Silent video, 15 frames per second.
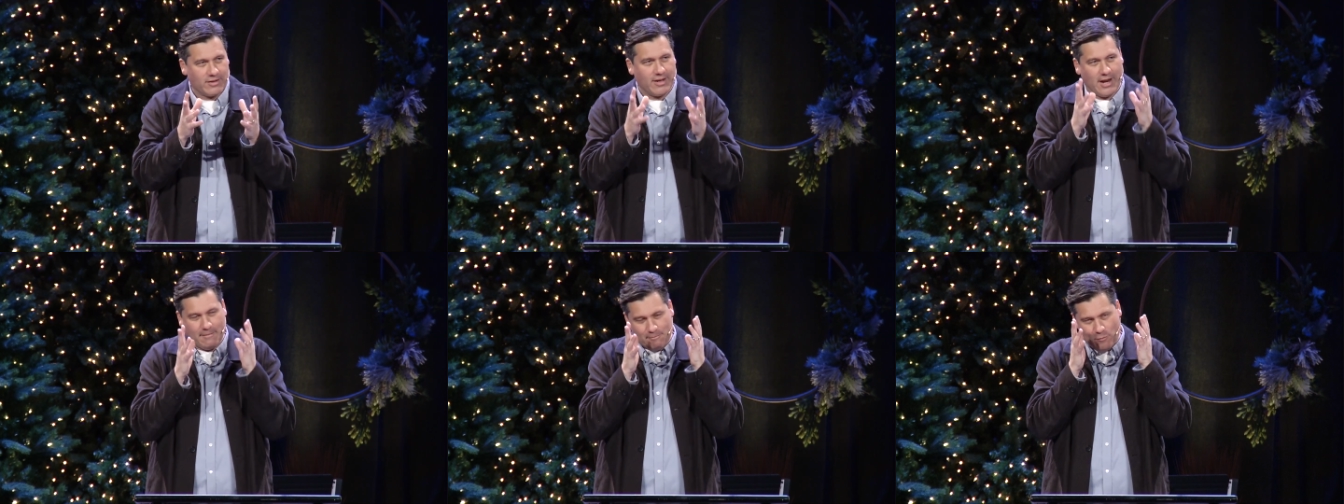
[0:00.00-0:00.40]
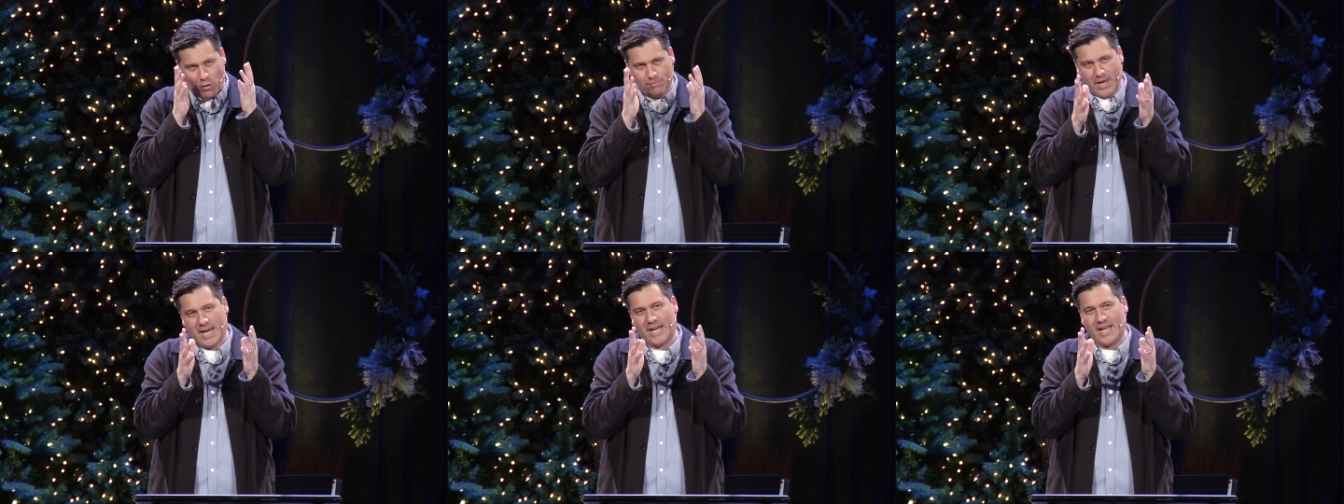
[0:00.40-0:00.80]
i'm more
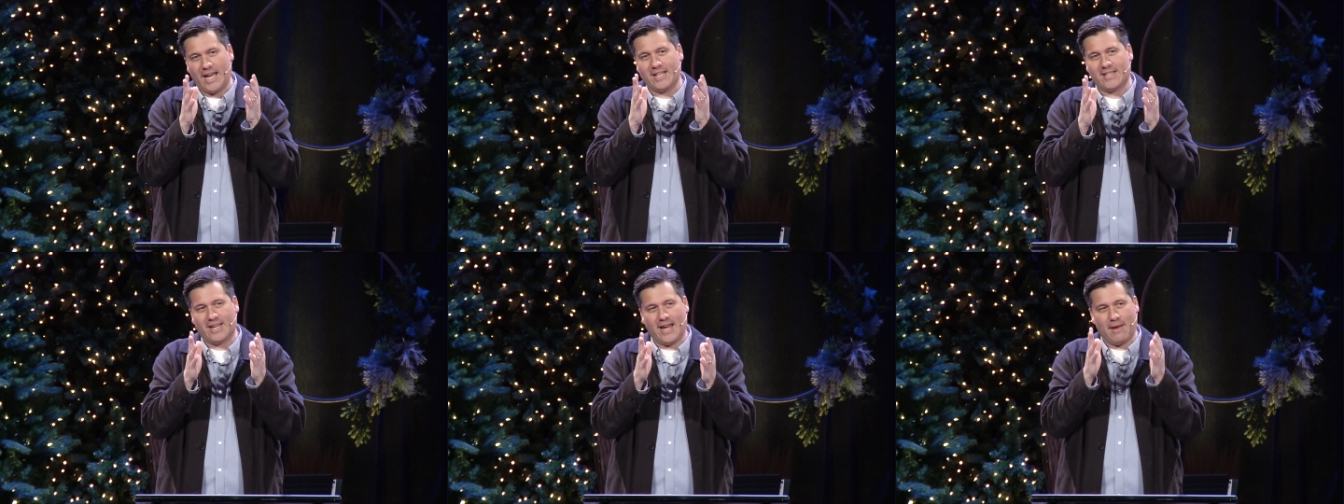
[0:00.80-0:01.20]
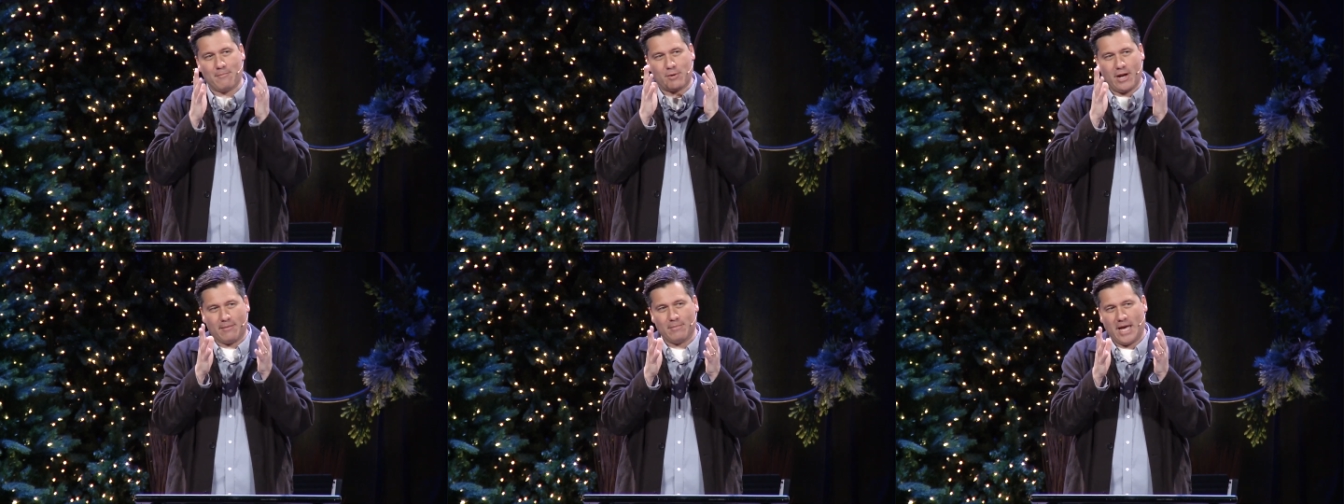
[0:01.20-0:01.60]
mennonite than i am
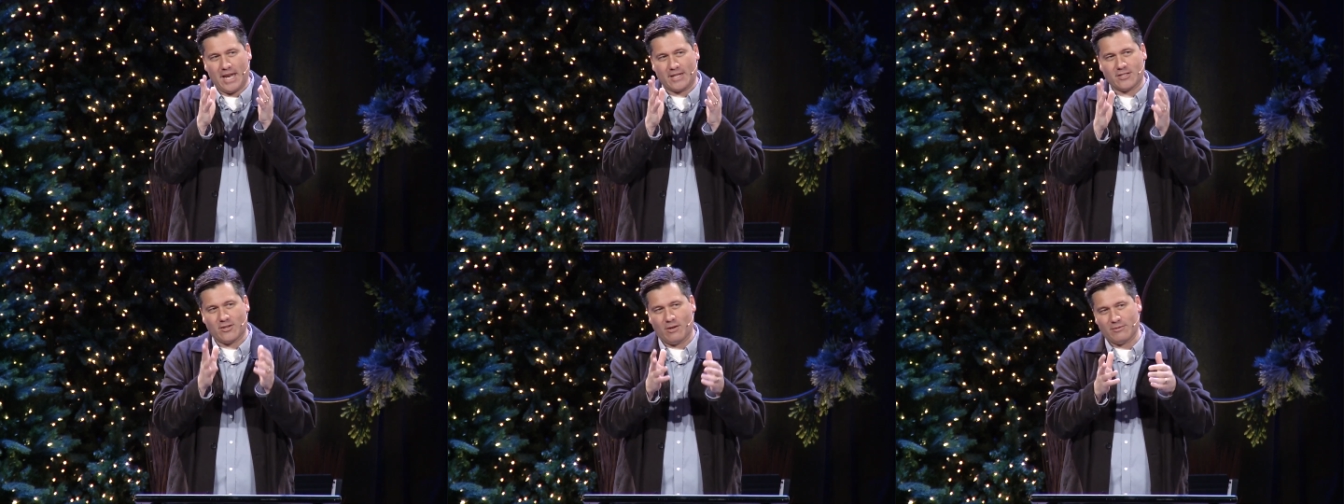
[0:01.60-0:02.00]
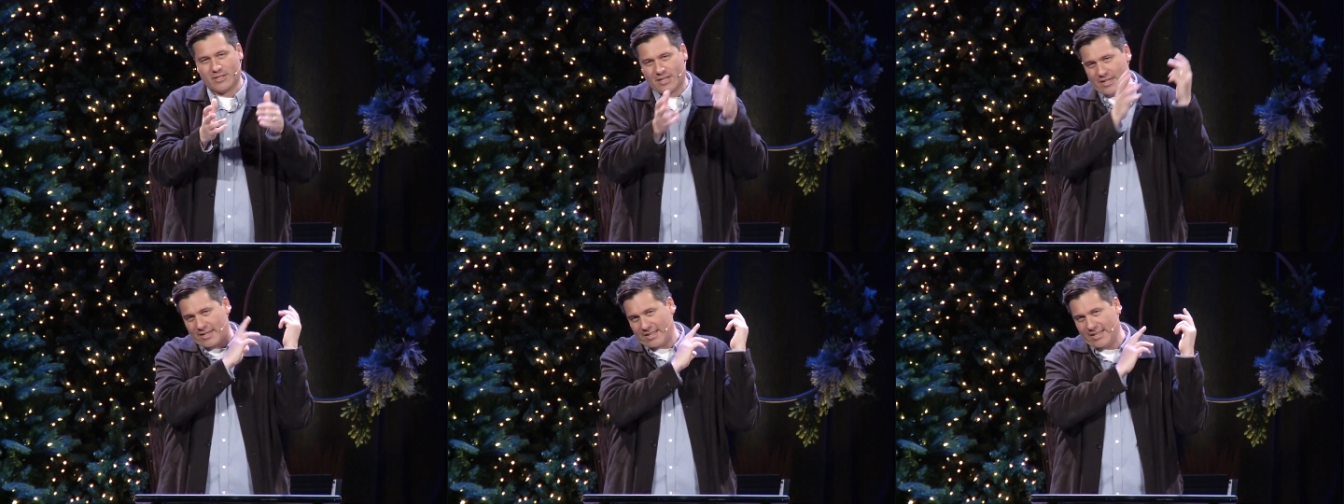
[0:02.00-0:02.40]
pragmatic so i'm just
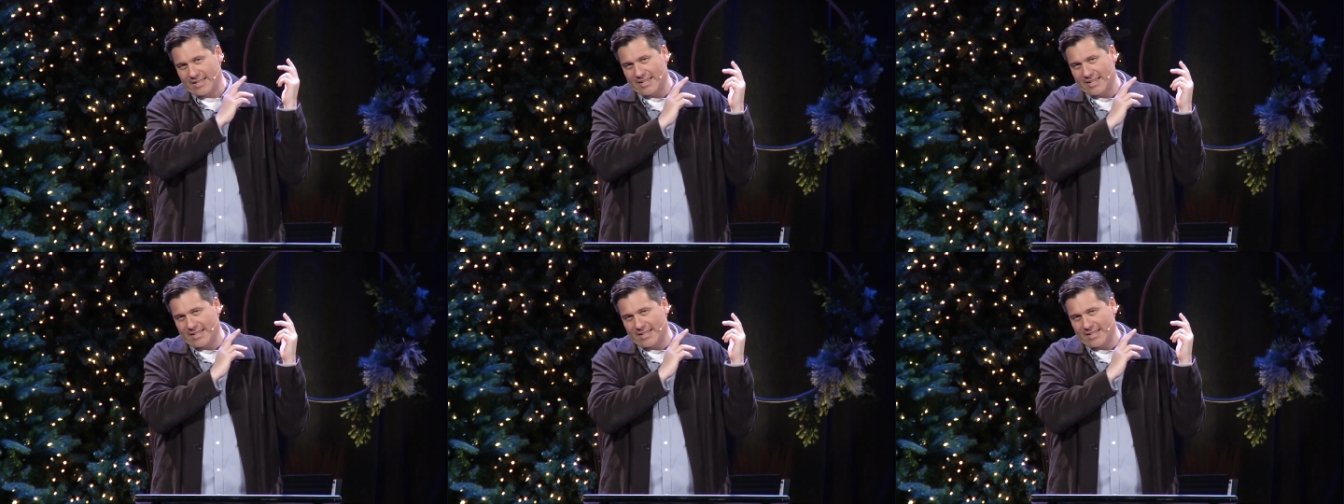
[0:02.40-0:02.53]
going